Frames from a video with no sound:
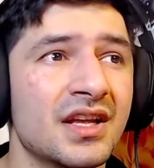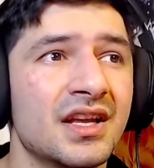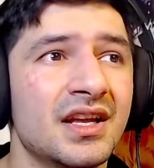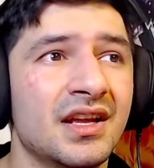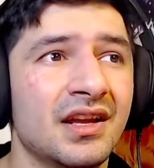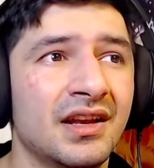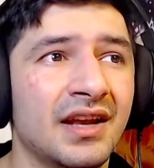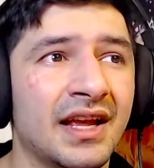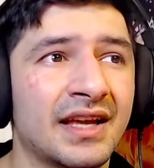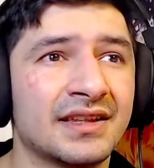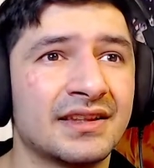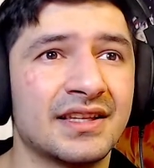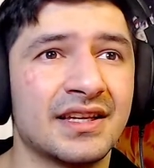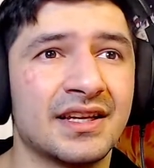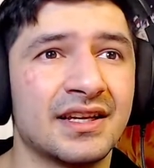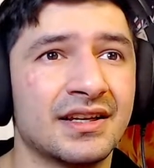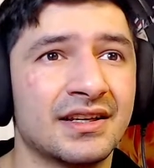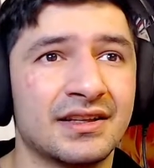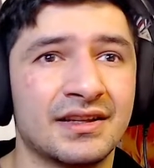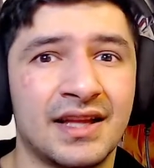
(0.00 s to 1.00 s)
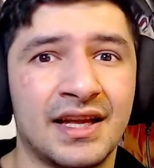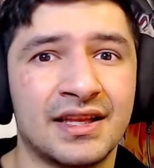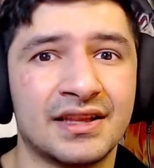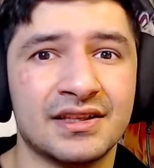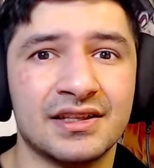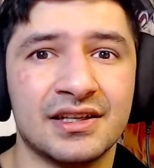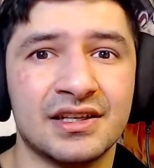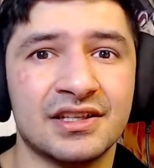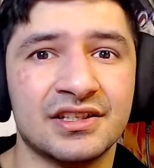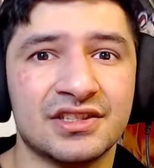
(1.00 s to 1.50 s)
like they're like
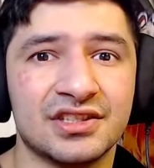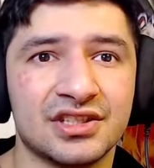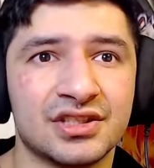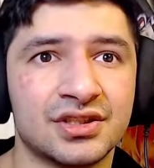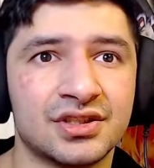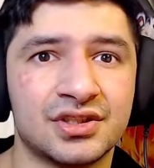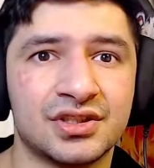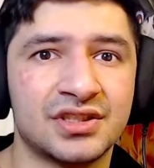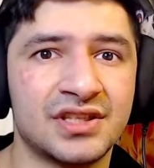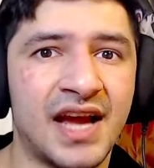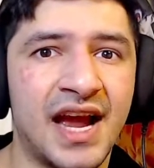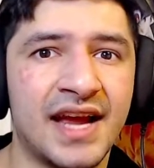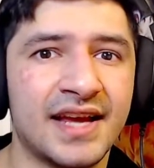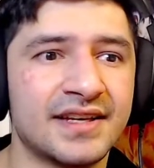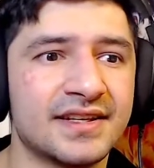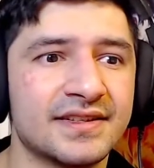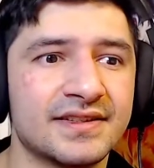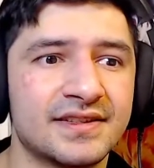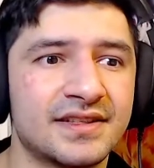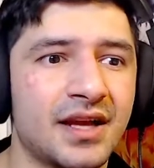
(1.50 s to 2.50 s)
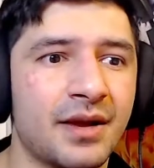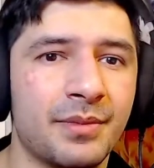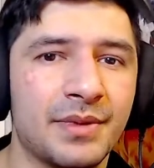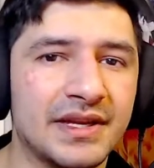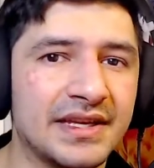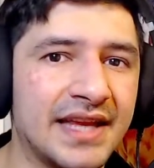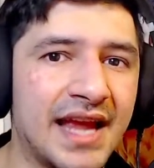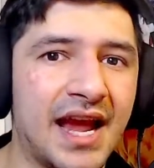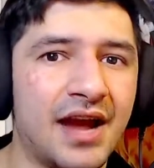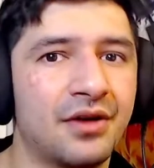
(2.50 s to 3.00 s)
literally just tigers
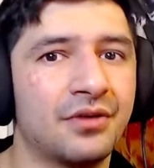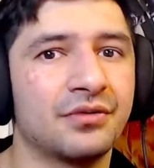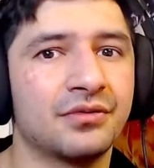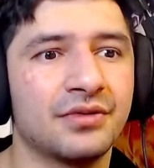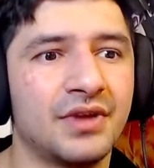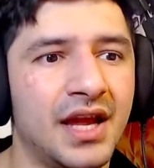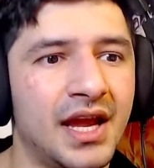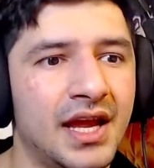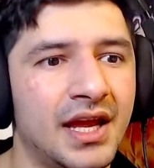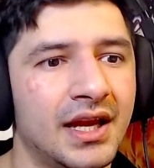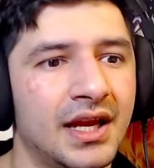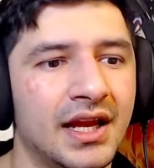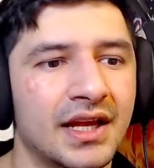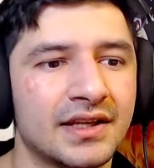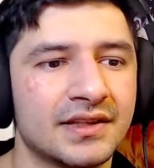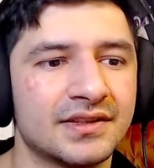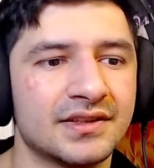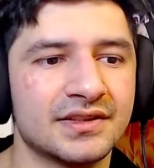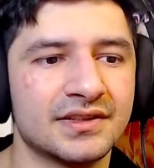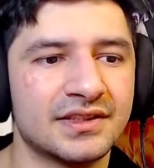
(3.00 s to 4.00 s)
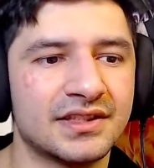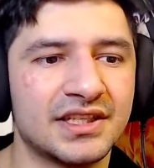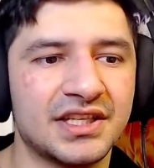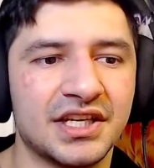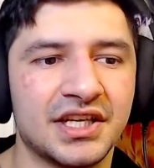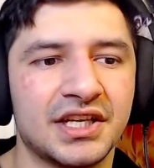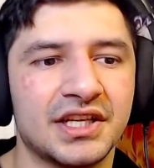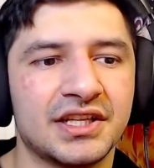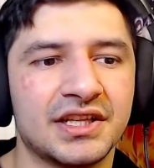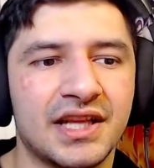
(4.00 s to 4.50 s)
coming down and like just
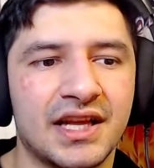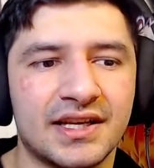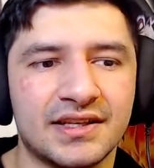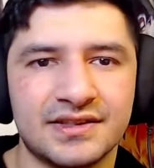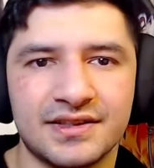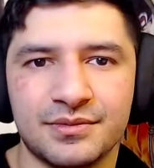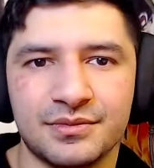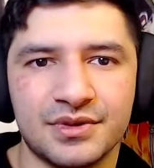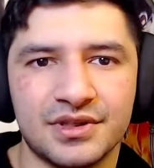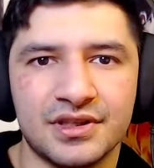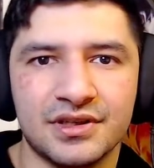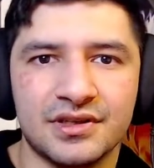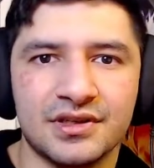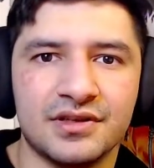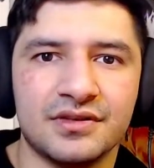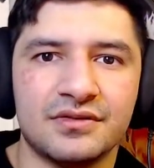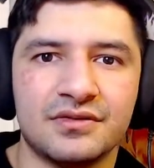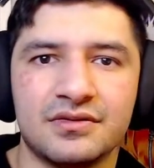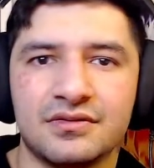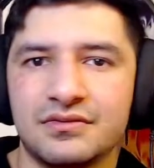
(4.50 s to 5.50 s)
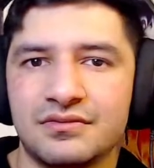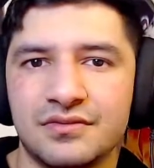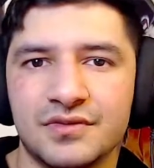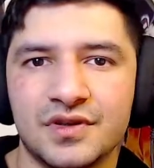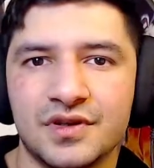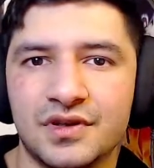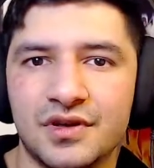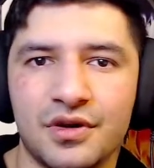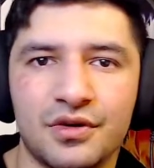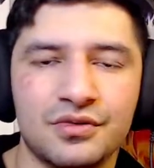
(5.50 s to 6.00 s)
killing like some of the
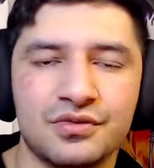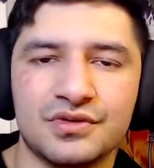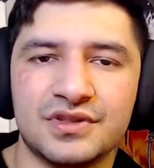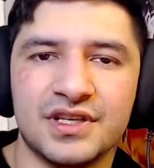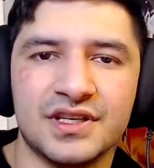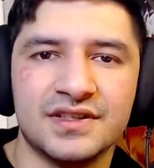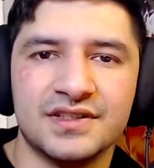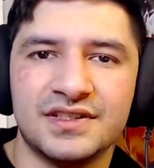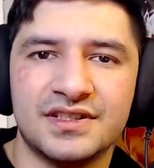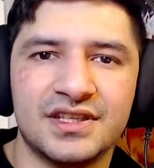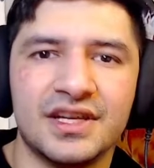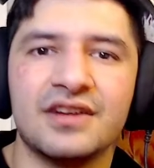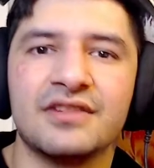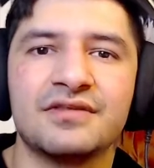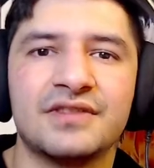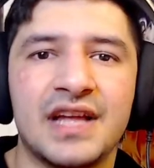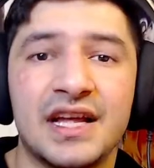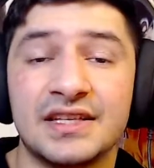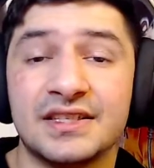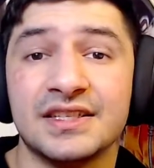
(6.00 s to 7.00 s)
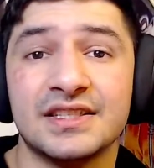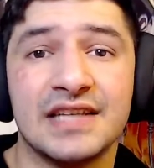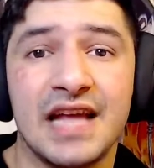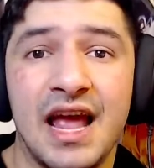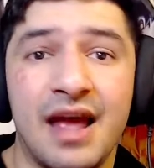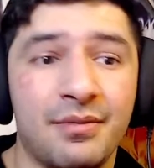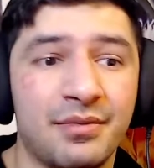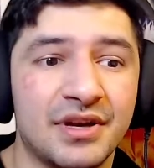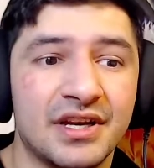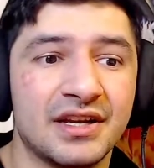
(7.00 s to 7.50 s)
goats and stuff that does
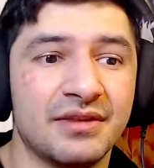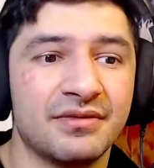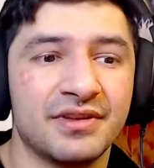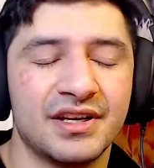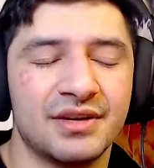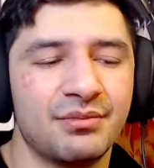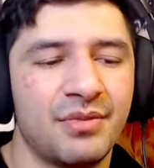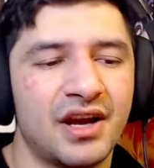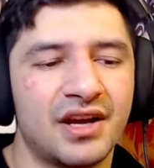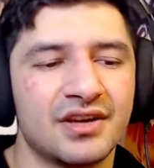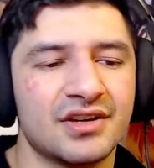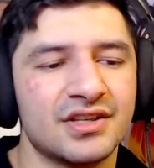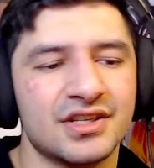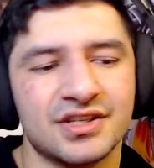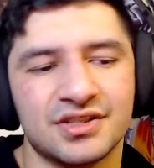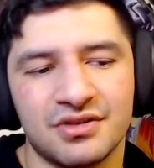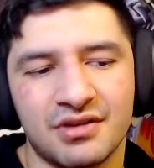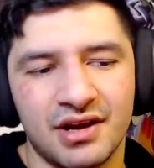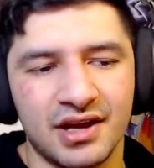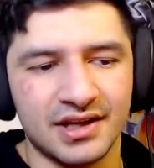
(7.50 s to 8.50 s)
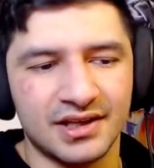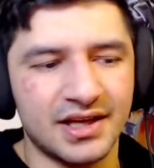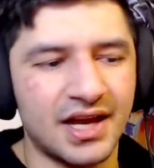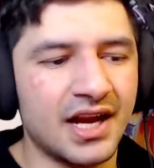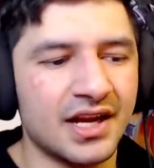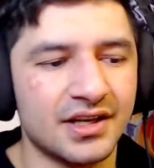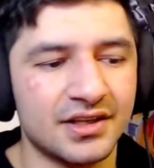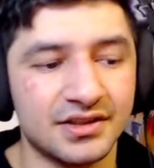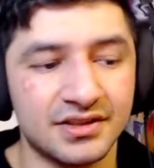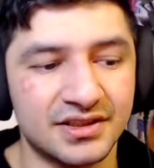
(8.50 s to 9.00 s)
happen even in my country so i
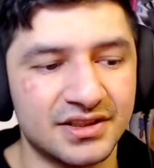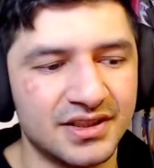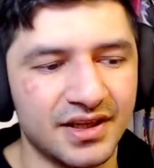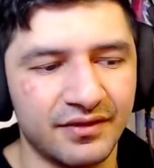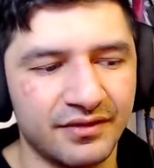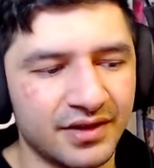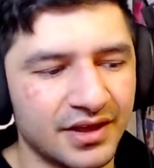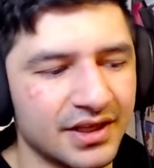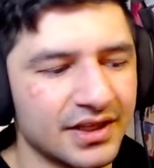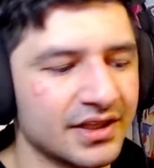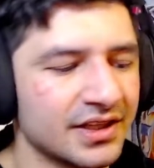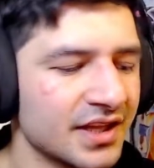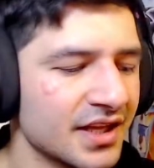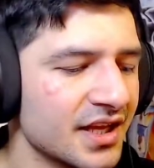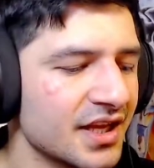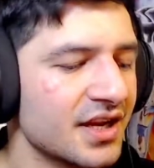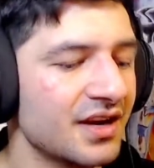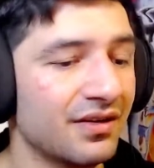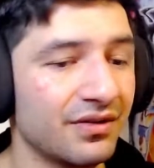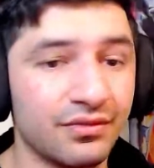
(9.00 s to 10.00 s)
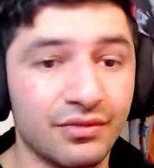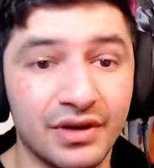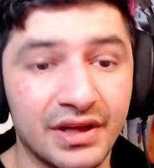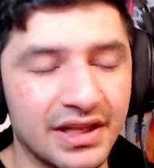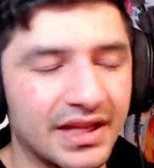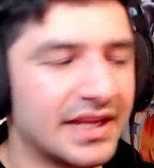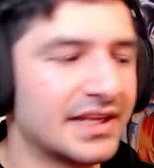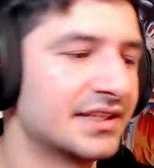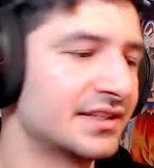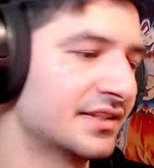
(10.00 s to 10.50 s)
kind of definitely
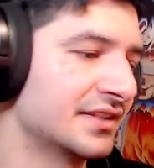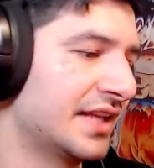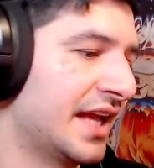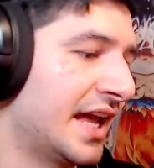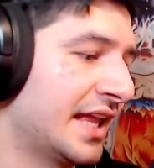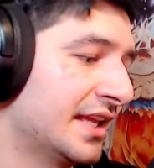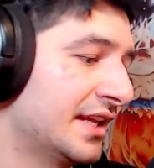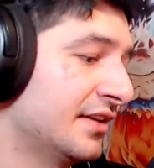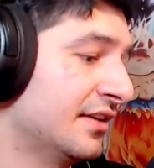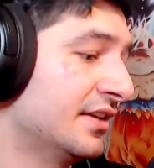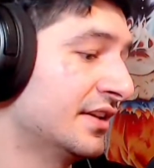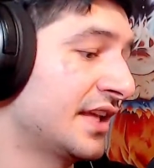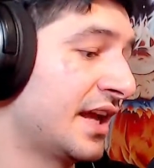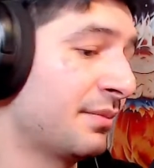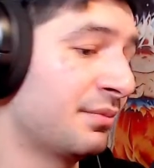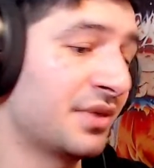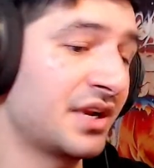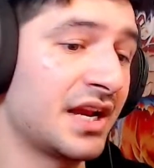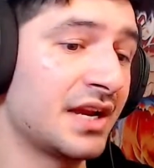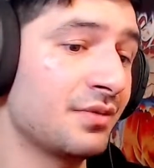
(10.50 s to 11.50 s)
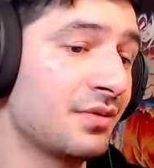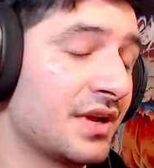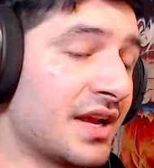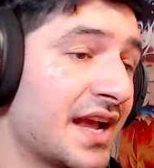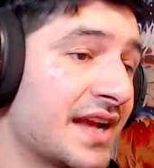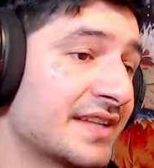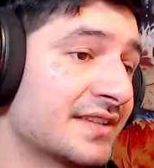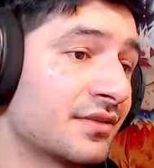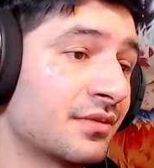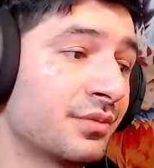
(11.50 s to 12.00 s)
relate to that and all that but anyway
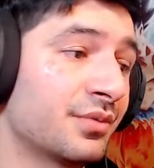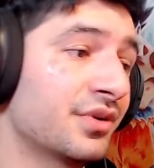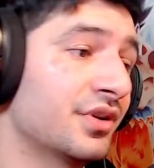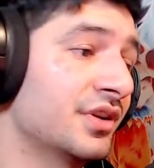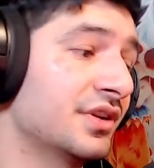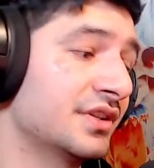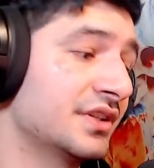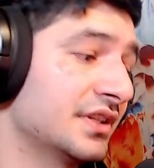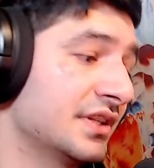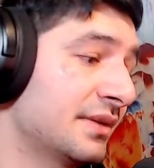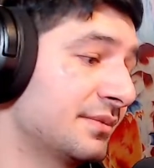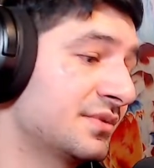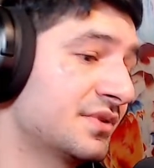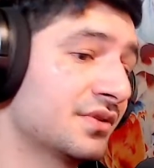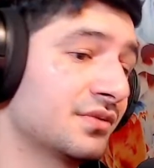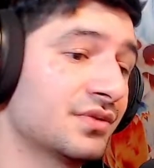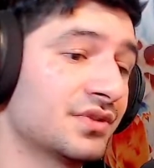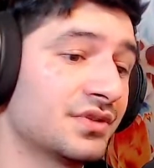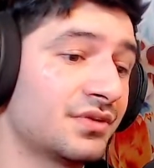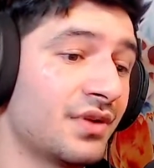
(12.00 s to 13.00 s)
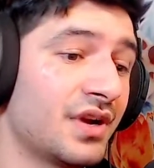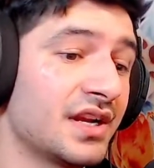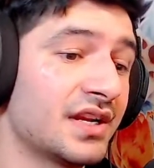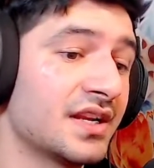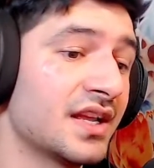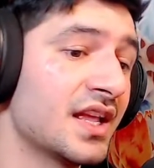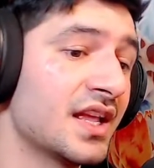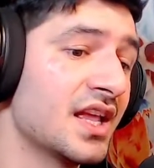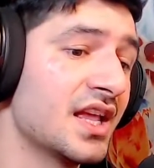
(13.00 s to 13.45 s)
guys overall the episode was great